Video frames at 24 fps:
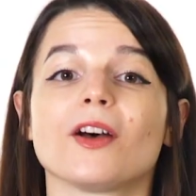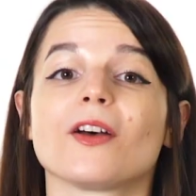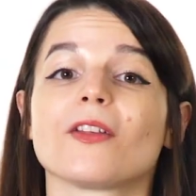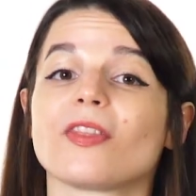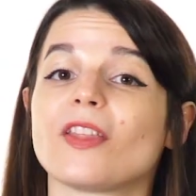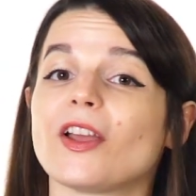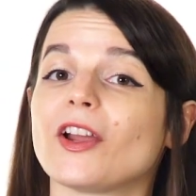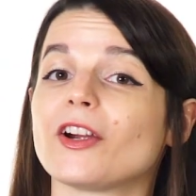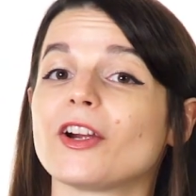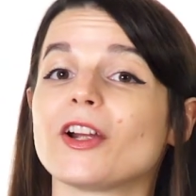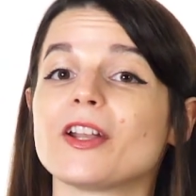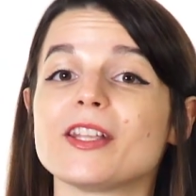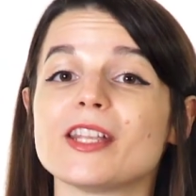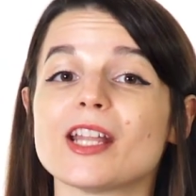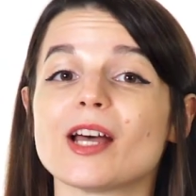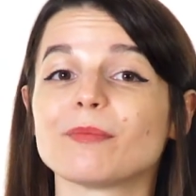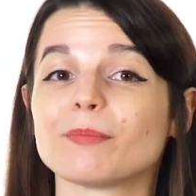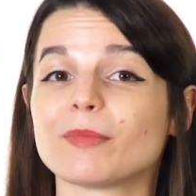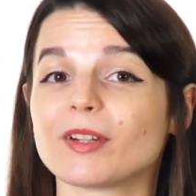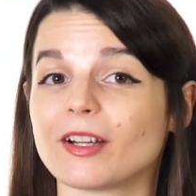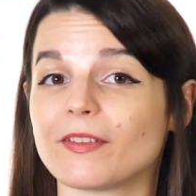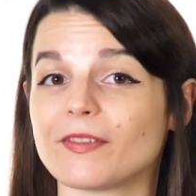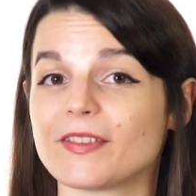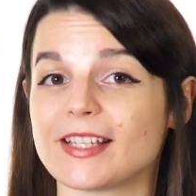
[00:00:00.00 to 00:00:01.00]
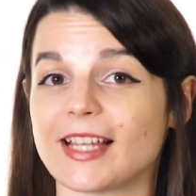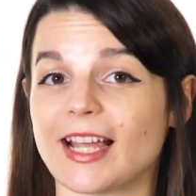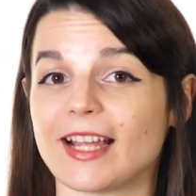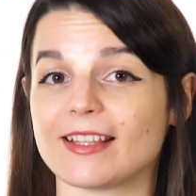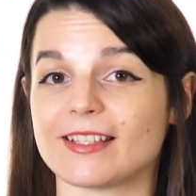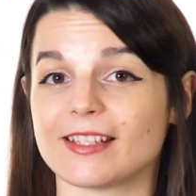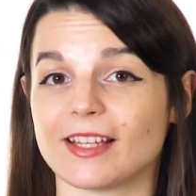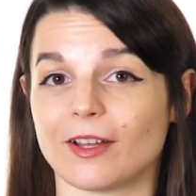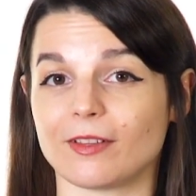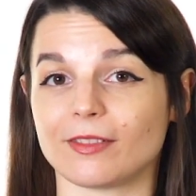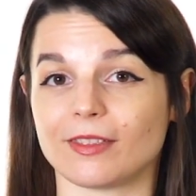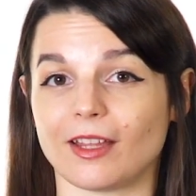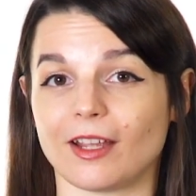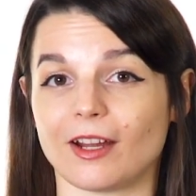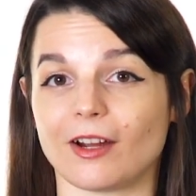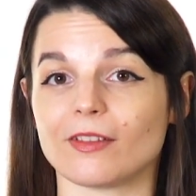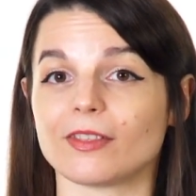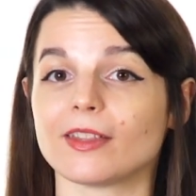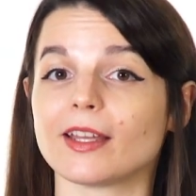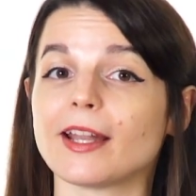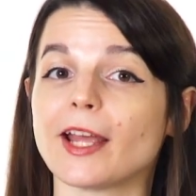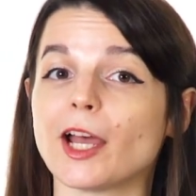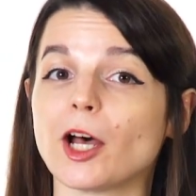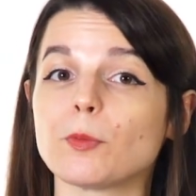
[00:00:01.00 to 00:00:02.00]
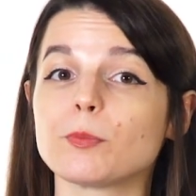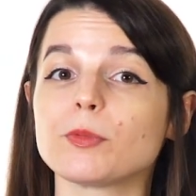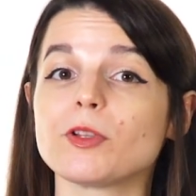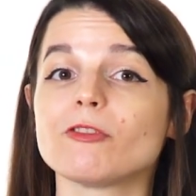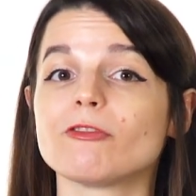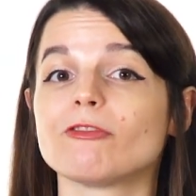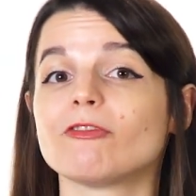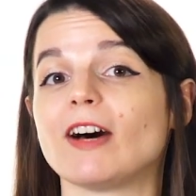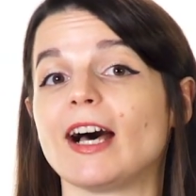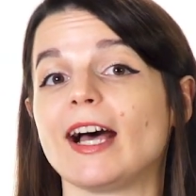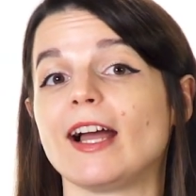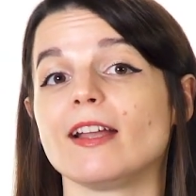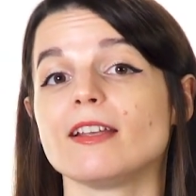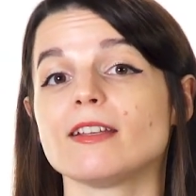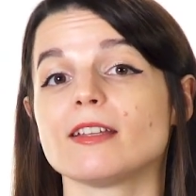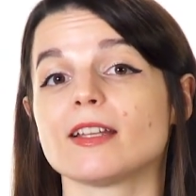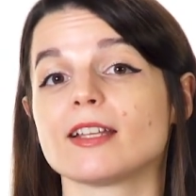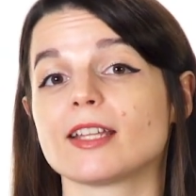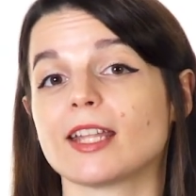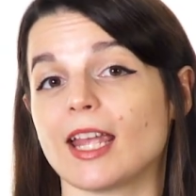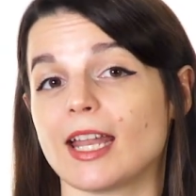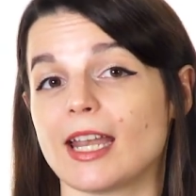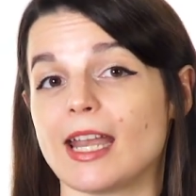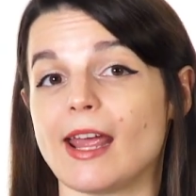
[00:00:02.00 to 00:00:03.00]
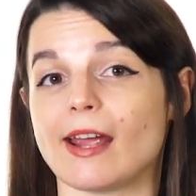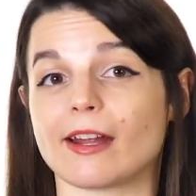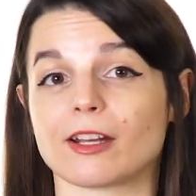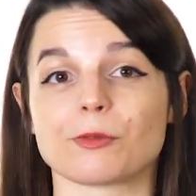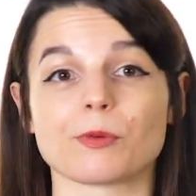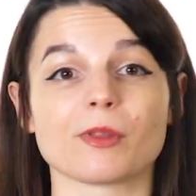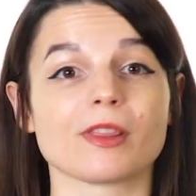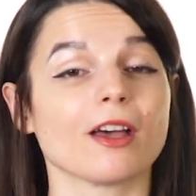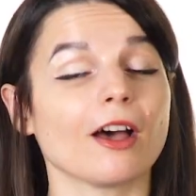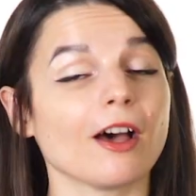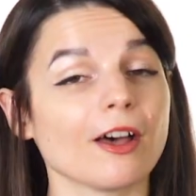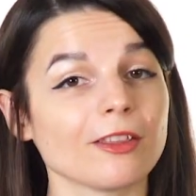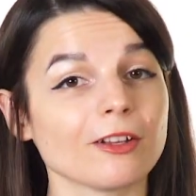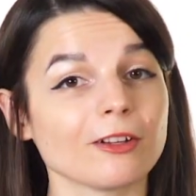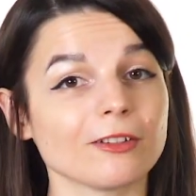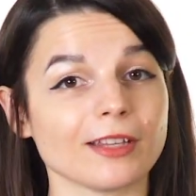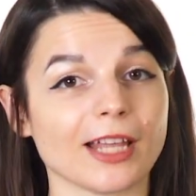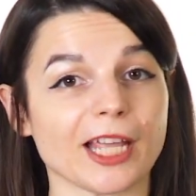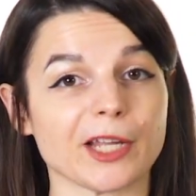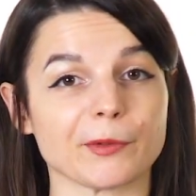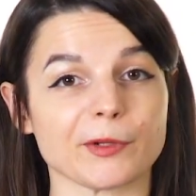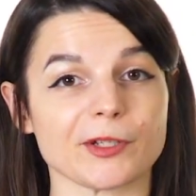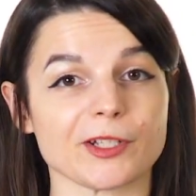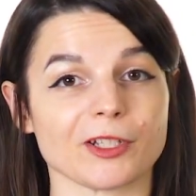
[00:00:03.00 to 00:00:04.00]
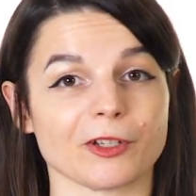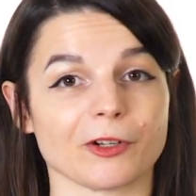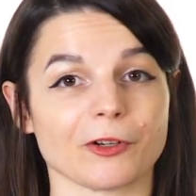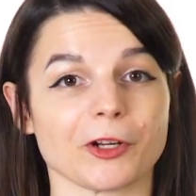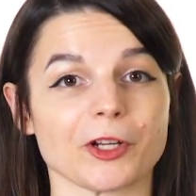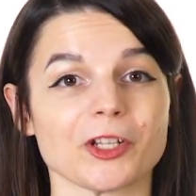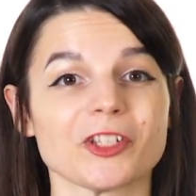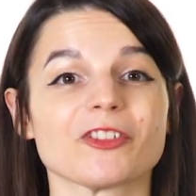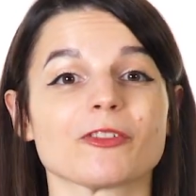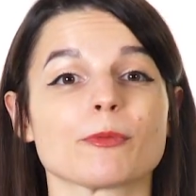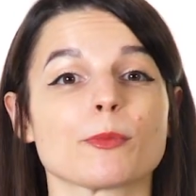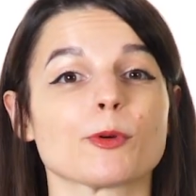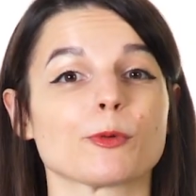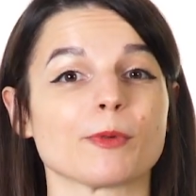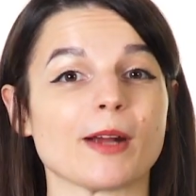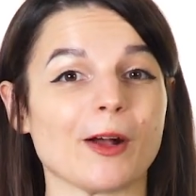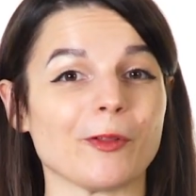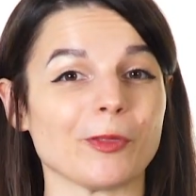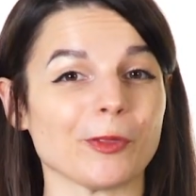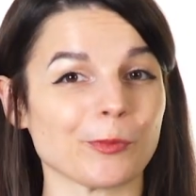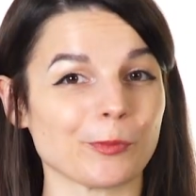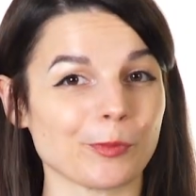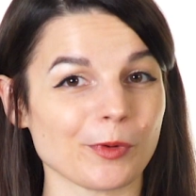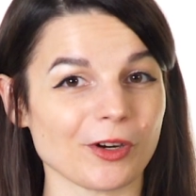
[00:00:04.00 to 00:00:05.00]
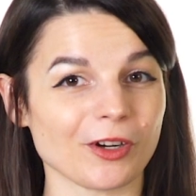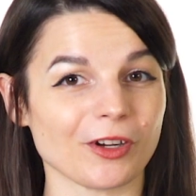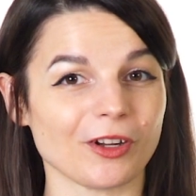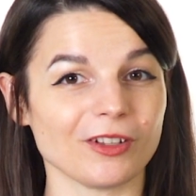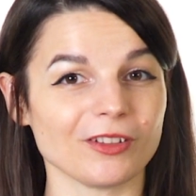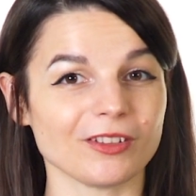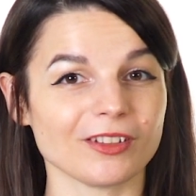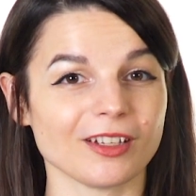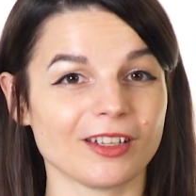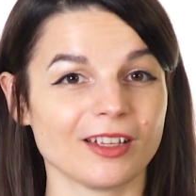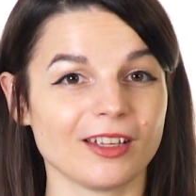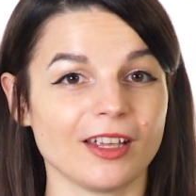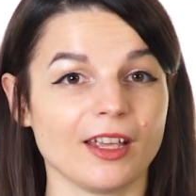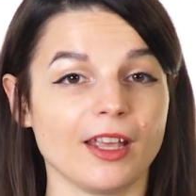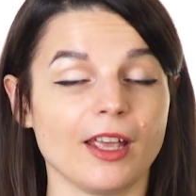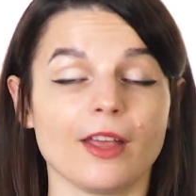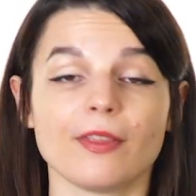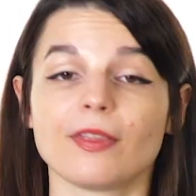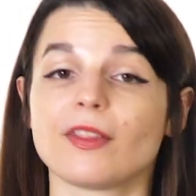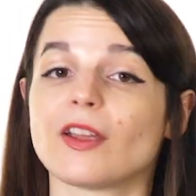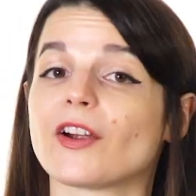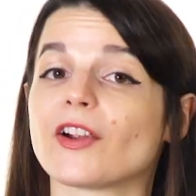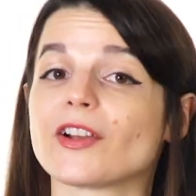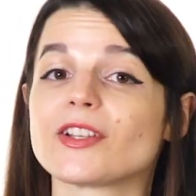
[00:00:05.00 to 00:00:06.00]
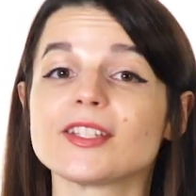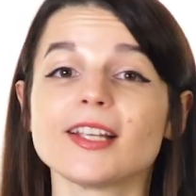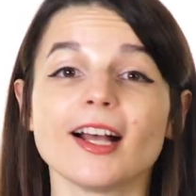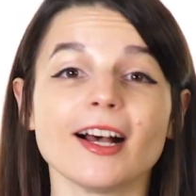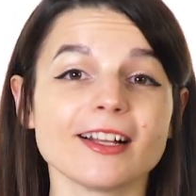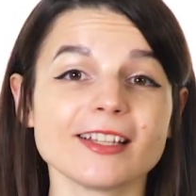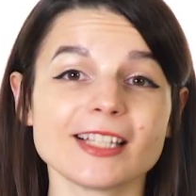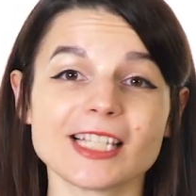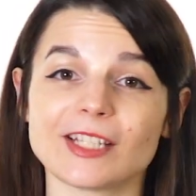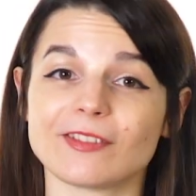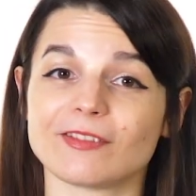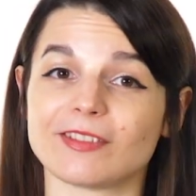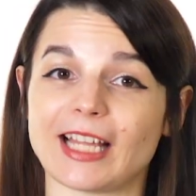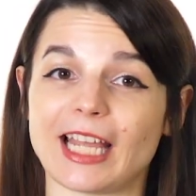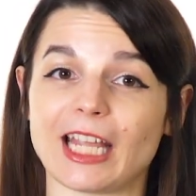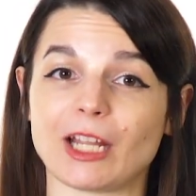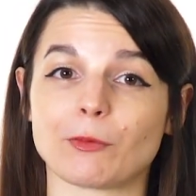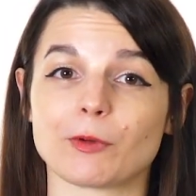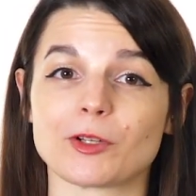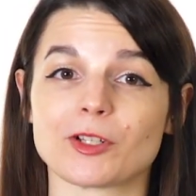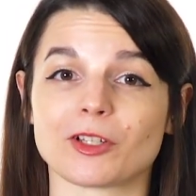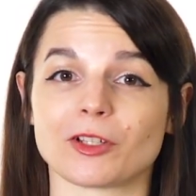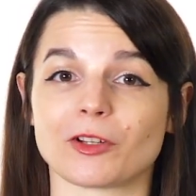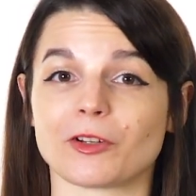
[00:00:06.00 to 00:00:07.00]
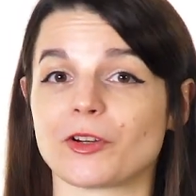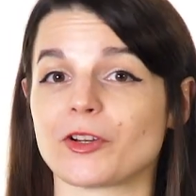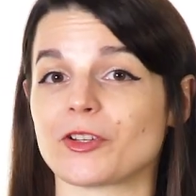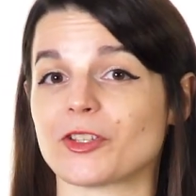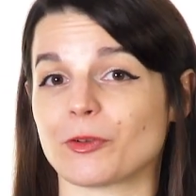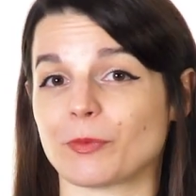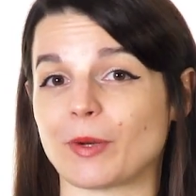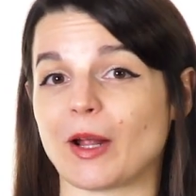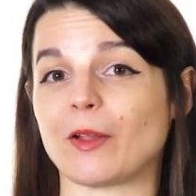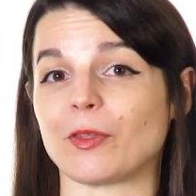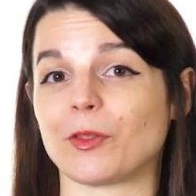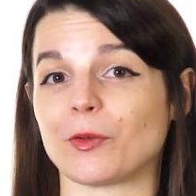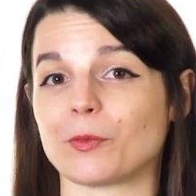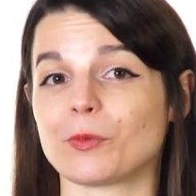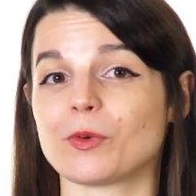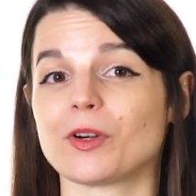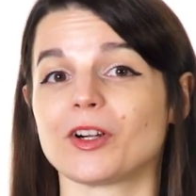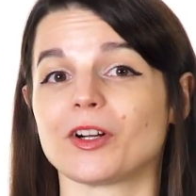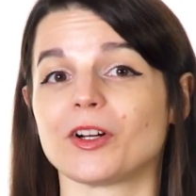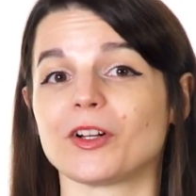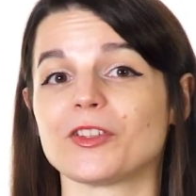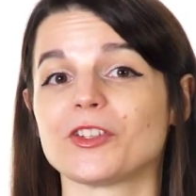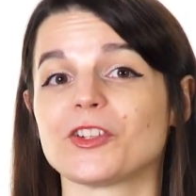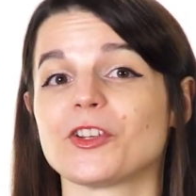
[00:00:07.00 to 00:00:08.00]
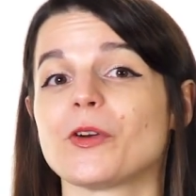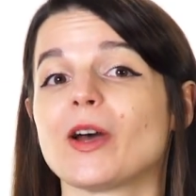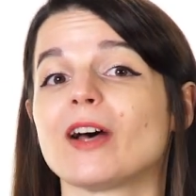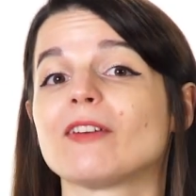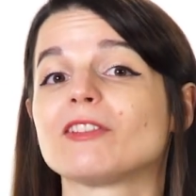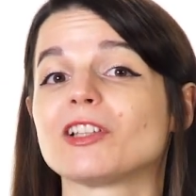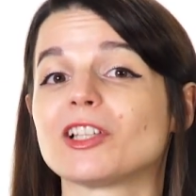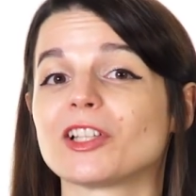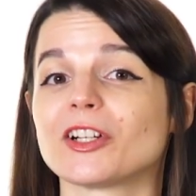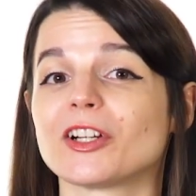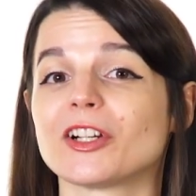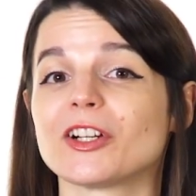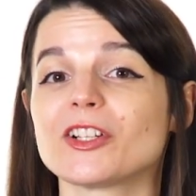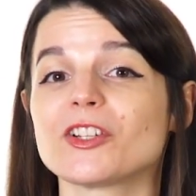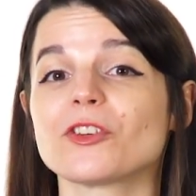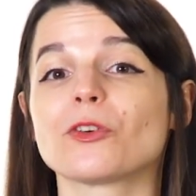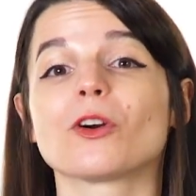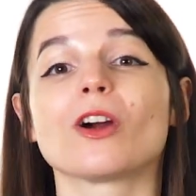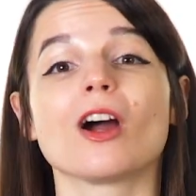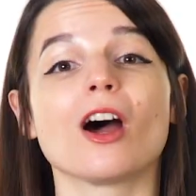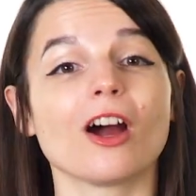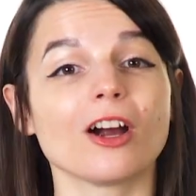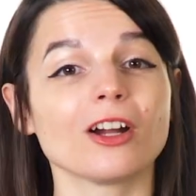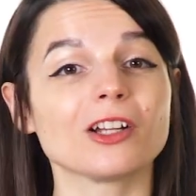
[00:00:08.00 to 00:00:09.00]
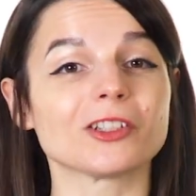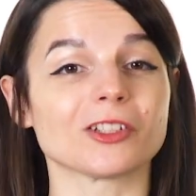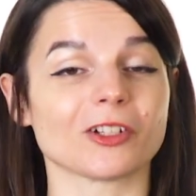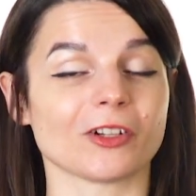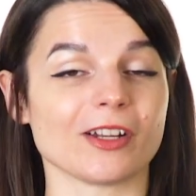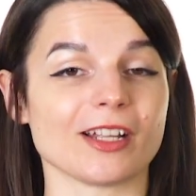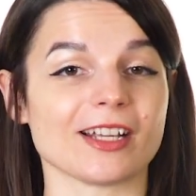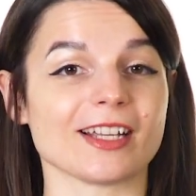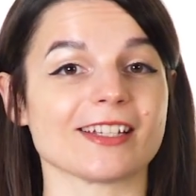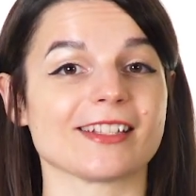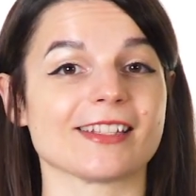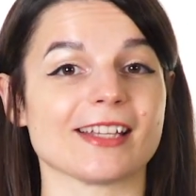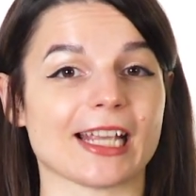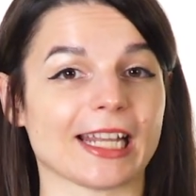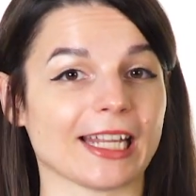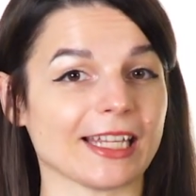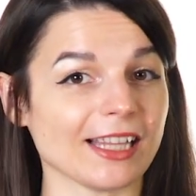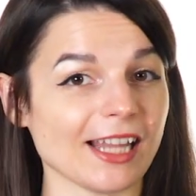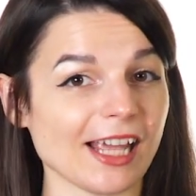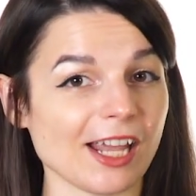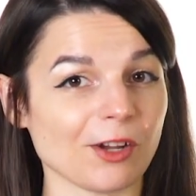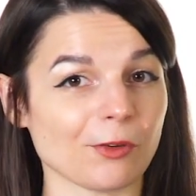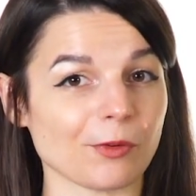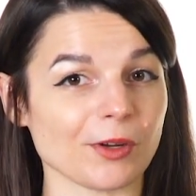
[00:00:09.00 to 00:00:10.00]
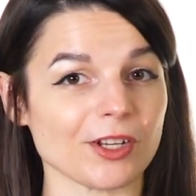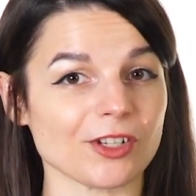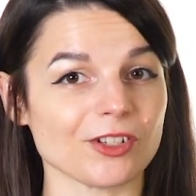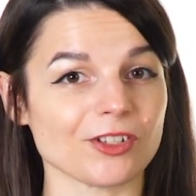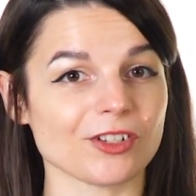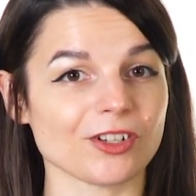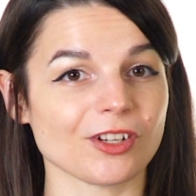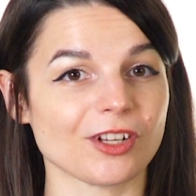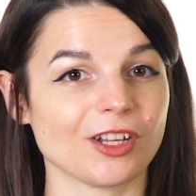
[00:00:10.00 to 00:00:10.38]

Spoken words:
There are a number of sites out there that help you find and connect with other language learners from around the world. There are tons of language learners around the world who have learned or are learning a second language.